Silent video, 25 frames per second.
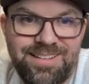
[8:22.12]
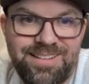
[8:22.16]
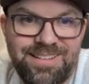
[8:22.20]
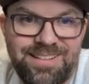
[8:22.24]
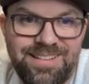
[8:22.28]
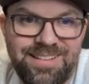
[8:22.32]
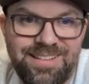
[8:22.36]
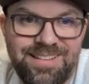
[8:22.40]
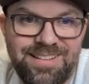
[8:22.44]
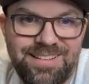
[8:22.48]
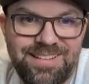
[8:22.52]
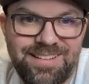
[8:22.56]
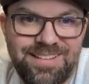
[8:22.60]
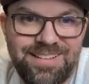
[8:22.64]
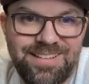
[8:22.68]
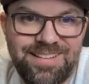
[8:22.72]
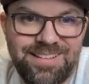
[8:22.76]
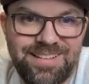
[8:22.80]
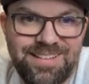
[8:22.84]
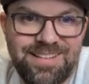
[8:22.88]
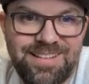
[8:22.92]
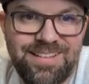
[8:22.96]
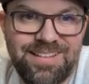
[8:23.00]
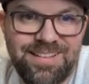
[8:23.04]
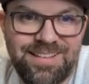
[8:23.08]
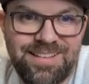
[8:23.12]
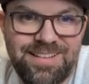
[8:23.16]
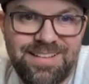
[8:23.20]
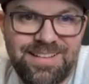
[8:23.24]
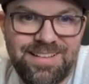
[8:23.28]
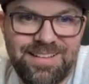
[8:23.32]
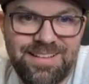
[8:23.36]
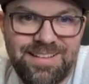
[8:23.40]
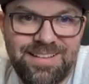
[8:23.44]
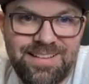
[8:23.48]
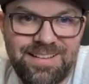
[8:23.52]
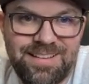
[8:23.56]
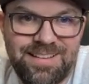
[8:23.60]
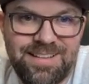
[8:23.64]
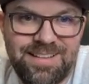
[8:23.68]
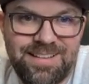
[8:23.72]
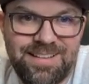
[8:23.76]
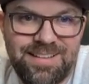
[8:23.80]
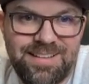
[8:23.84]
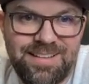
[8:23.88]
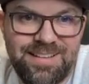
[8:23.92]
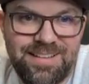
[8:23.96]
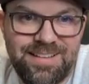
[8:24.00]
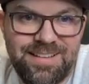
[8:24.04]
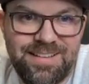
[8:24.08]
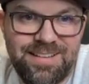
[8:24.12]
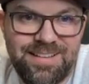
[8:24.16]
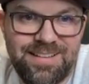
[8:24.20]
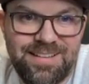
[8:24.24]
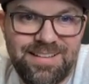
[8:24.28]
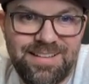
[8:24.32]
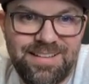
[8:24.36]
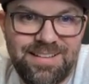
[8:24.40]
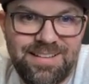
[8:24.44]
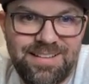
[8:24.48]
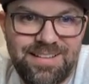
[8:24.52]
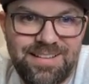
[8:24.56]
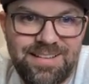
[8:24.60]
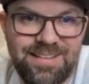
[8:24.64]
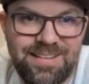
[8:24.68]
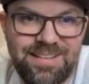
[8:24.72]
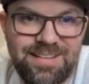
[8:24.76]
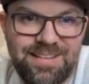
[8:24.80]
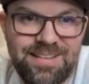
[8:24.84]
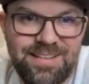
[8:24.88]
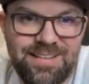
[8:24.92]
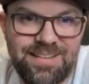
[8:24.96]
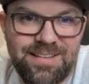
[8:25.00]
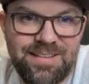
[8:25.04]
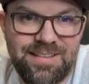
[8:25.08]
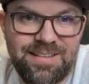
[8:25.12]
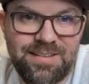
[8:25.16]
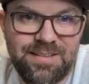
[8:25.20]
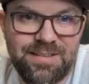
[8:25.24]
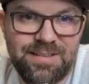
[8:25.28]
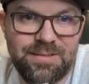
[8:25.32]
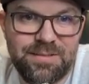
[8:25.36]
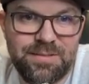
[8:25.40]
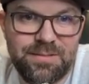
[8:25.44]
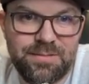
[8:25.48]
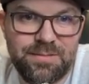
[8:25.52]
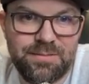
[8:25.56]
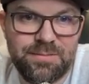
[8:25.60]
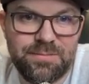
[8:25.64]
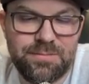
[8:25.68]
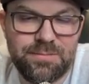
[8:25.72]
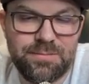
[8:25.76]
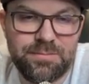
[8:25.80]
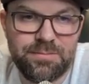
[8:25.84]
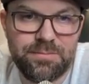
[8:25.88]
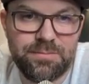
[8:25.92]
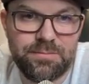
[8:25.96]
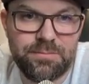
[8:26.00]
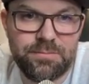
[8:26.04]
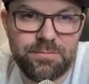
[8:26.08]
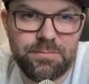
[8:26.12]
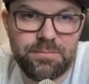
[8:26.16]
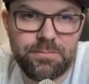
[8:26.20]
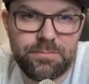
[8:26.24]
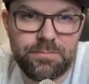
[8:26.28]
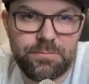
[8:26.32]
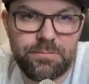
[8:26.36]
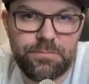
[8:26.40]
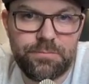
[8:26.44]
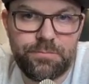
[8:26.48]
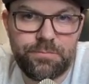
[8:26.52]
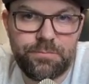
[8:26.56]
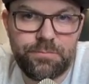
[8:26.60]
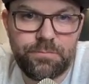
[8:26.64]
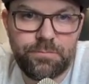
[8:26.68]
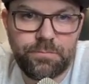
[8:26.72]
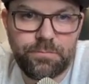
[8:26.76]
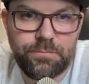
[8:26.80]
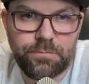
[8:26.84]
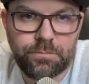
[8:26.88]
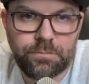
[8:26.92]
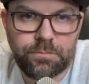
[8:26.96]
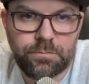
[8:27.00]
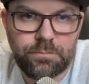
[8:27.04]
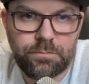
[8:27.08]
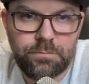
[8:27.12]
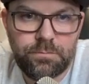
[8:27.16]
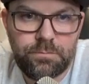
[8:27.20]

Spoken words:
This person isn't speaking.